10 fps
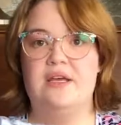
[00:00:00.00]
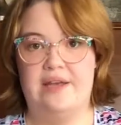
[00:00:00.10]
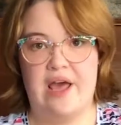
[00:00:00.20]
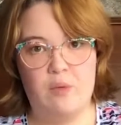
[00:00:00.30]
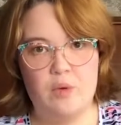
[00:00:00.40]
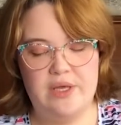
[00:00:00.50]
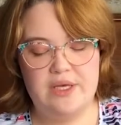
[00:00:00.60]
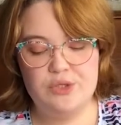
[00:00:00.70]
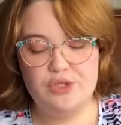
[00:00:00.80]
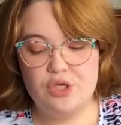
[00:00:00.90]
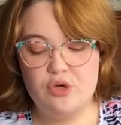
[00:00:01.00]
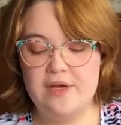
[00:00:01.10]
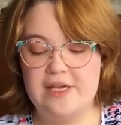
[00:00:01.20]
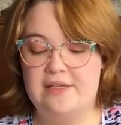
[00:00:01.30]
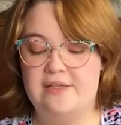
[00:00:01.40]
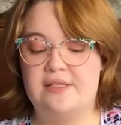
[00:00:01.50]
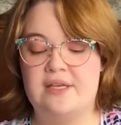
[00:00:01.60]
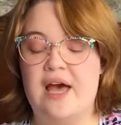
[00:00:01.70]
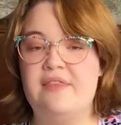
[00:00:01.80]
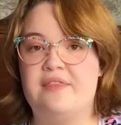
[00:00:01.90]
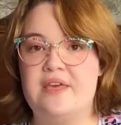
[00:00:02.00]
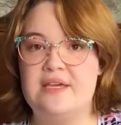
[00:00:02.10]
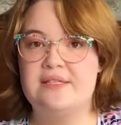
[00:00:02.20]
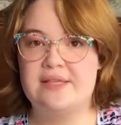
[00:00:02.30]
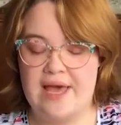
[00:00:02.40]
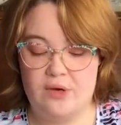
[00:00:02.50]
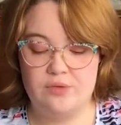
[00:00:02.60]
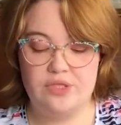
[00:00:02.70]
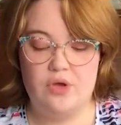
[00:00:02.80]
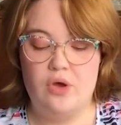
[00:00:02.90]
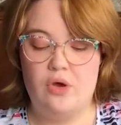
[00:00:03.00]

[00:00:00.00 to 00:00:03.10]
Now what we can do is cut these out.